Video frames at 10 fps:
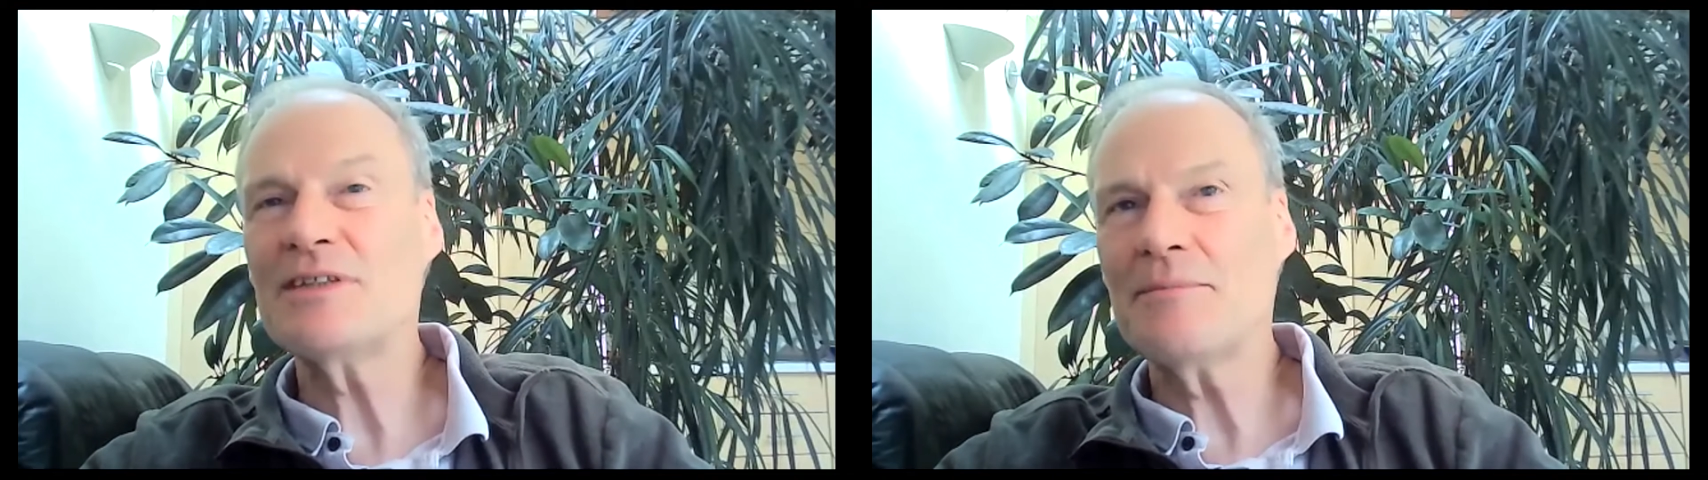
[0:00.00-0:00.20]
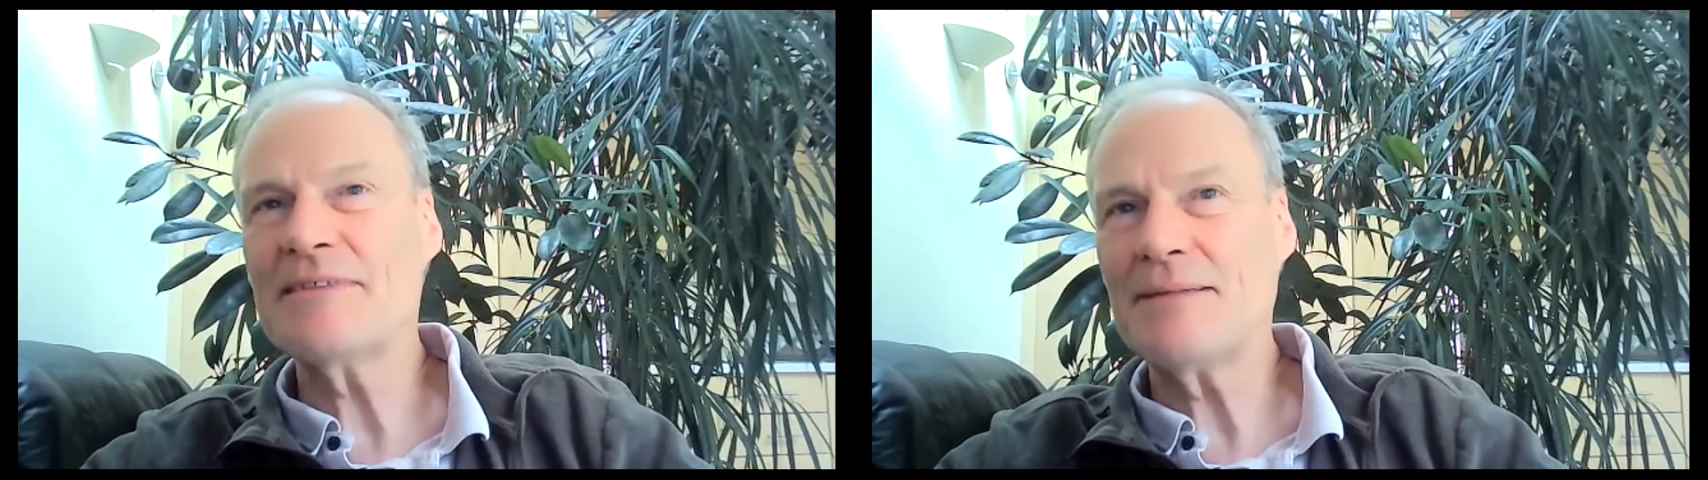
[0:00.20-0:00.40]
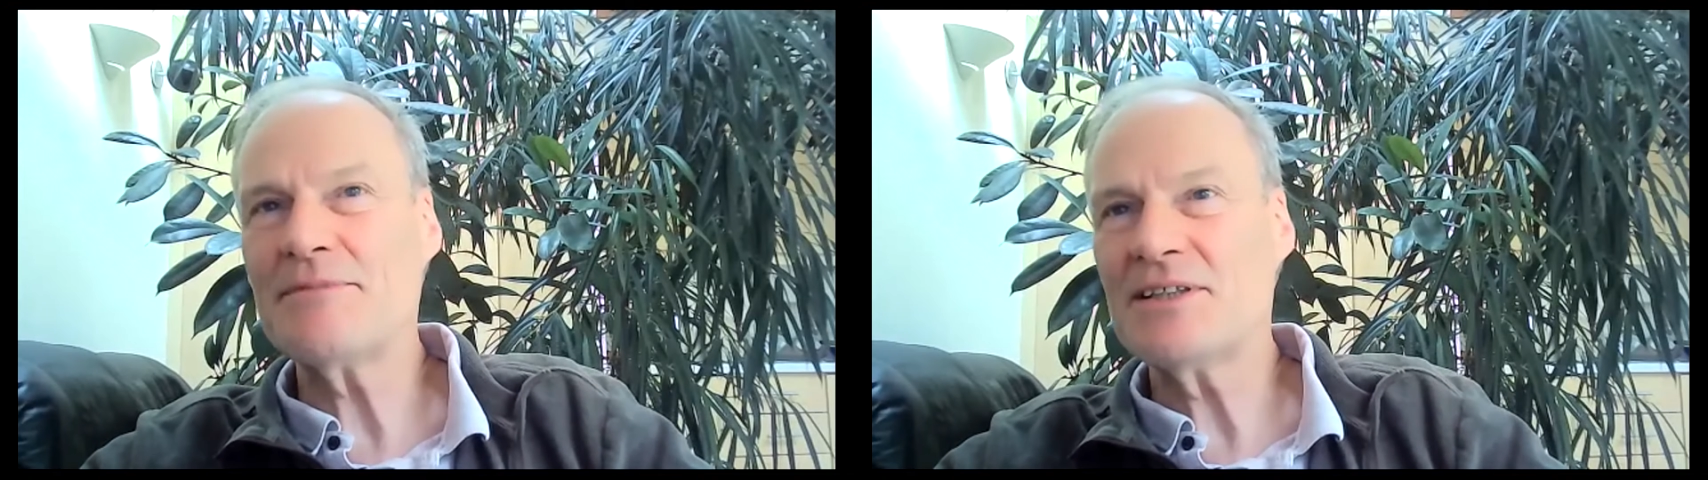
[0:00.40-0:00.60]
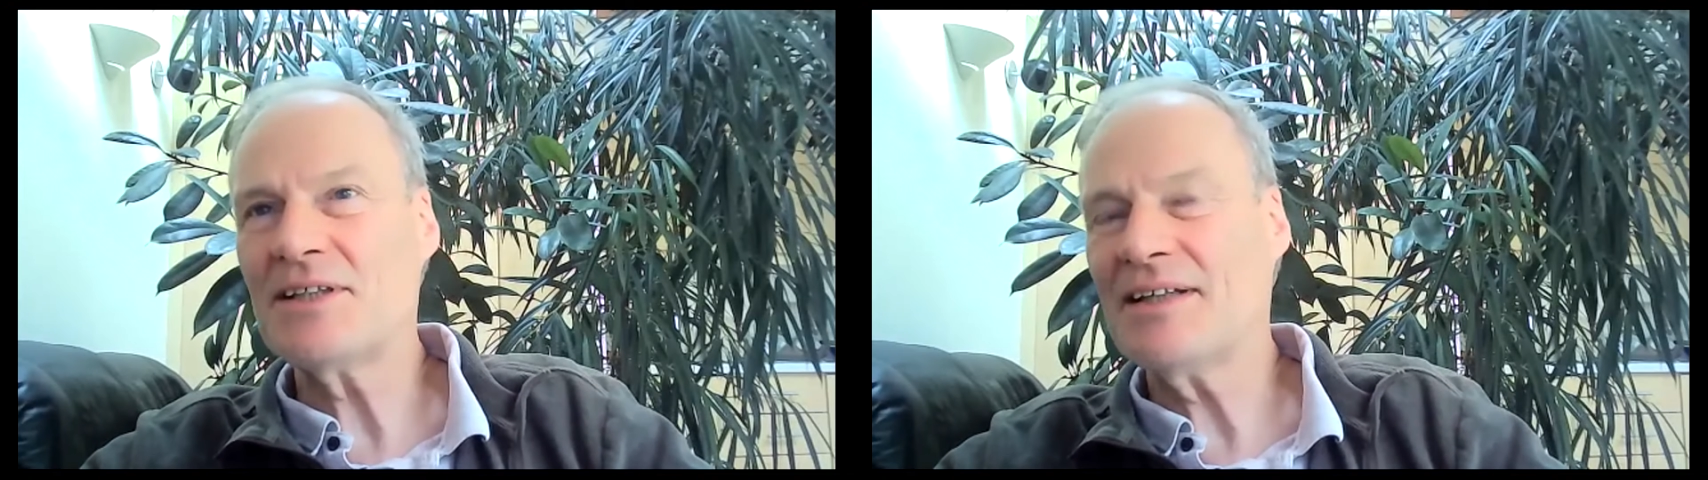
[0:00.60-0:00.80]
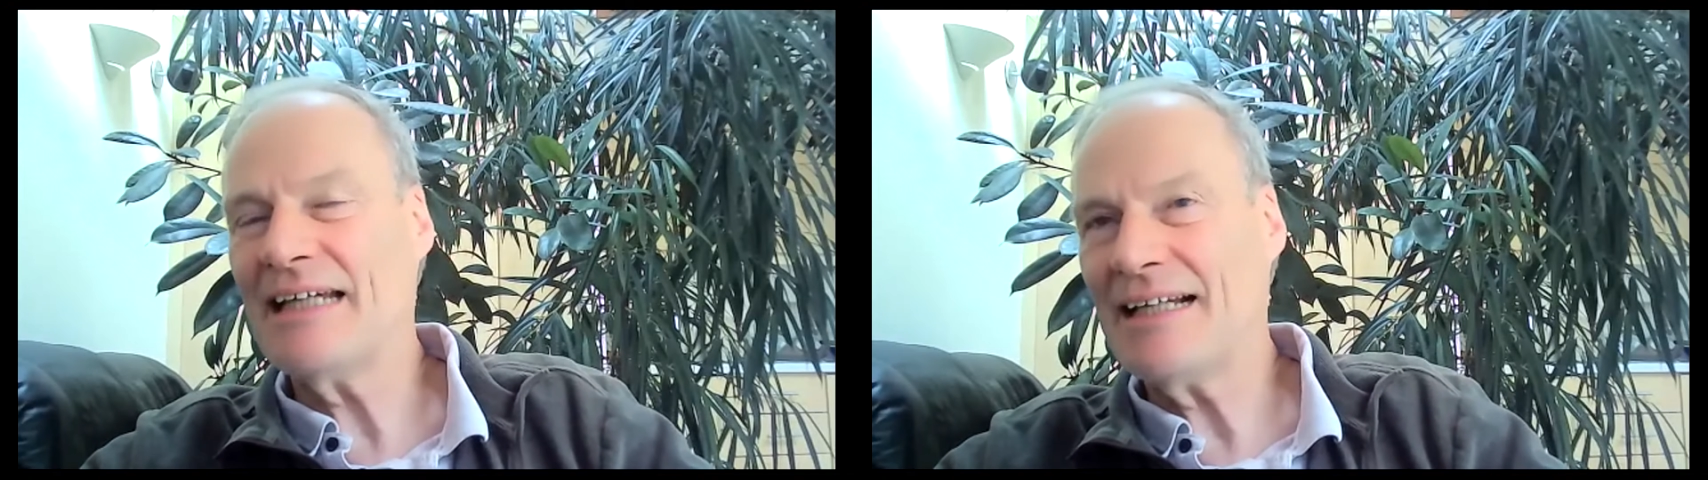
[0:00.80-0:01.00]
sometimes
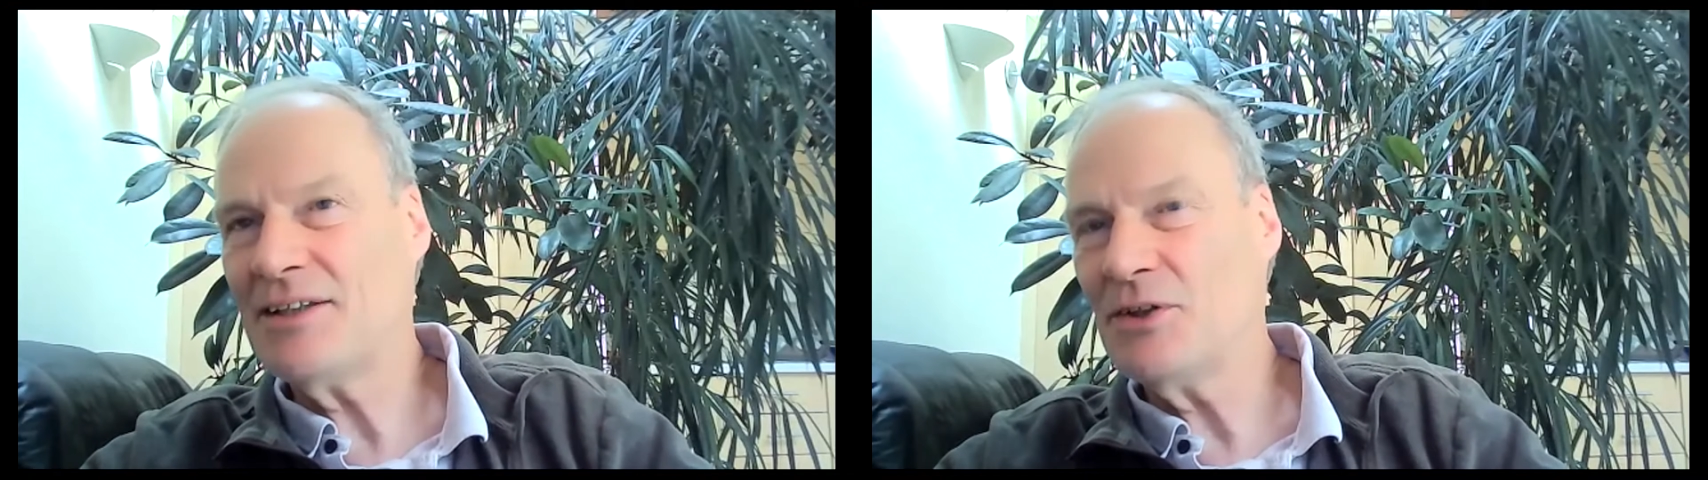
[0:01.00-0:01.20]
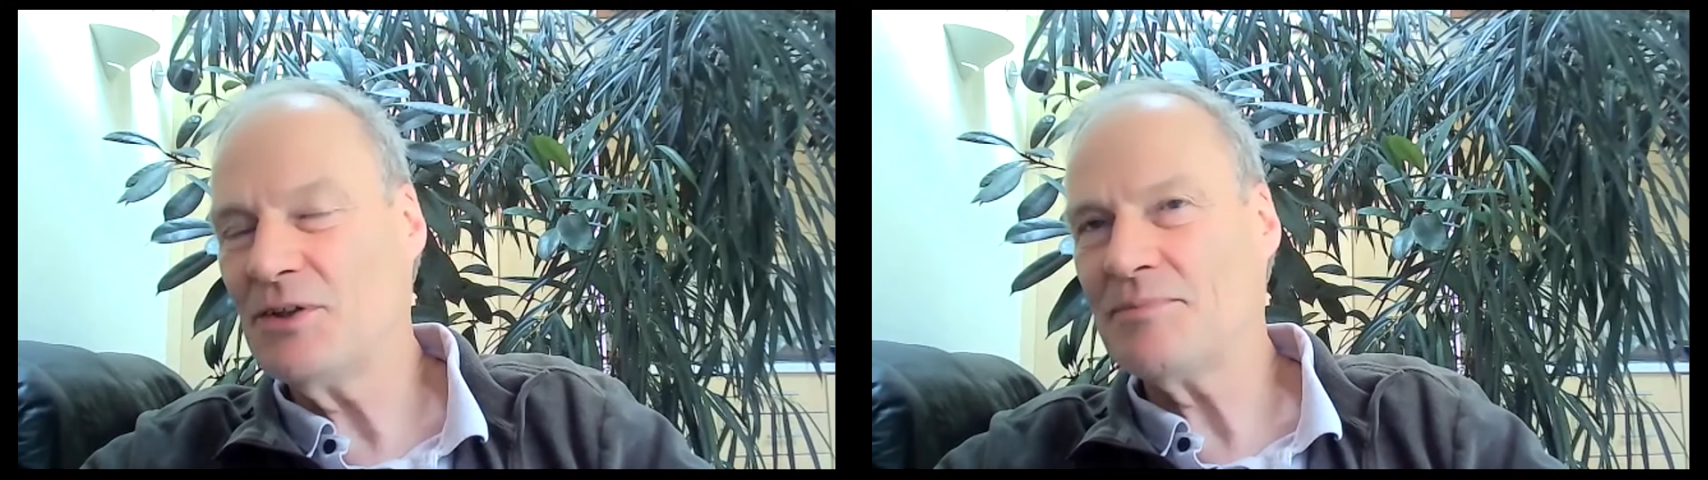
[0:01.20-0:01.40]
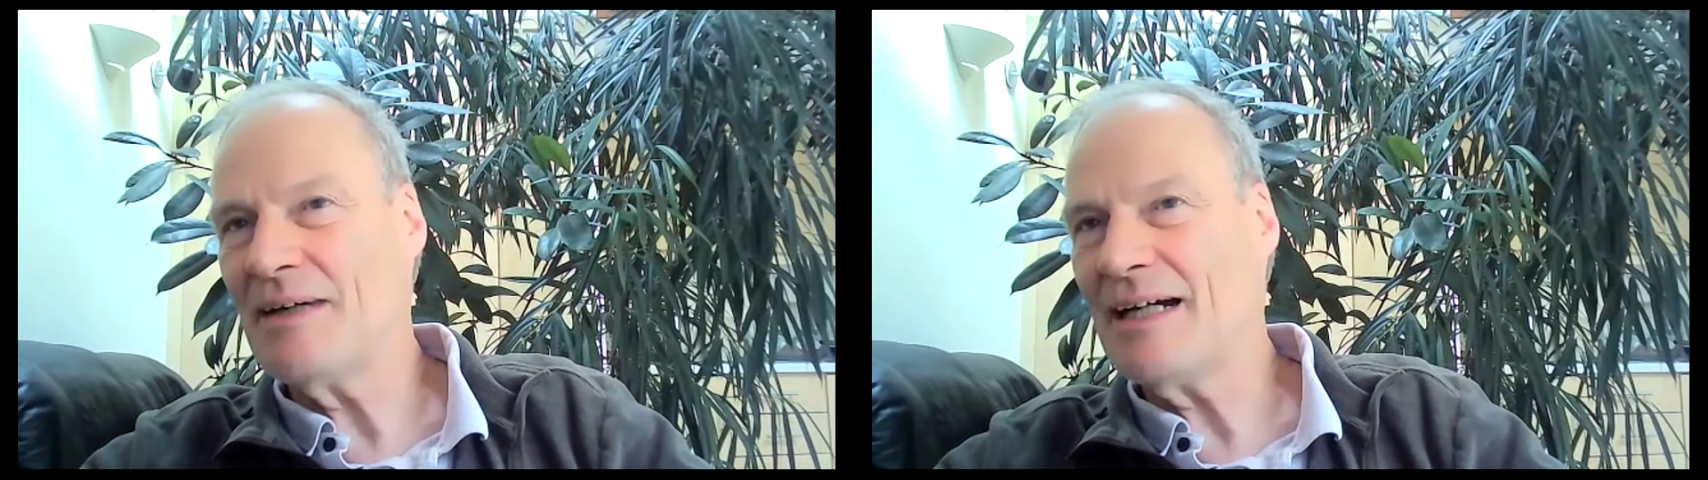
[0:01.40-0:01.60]
study and use